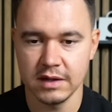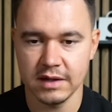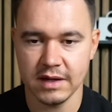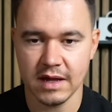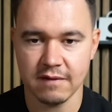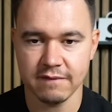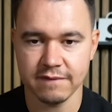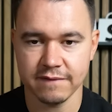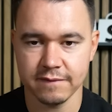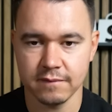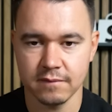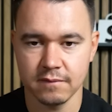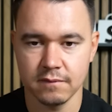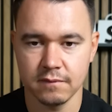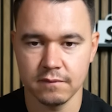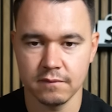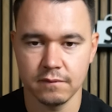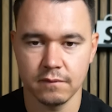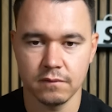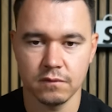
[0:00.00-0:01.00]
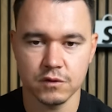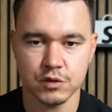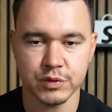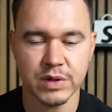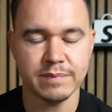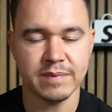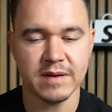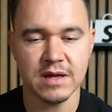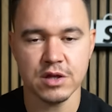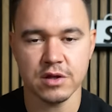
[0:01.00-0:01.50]
They have
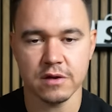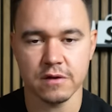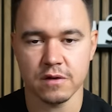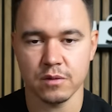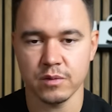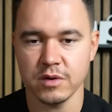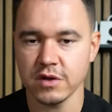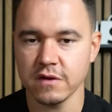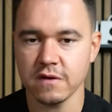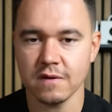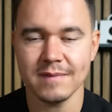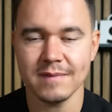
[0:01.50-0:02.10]
3 pages, which is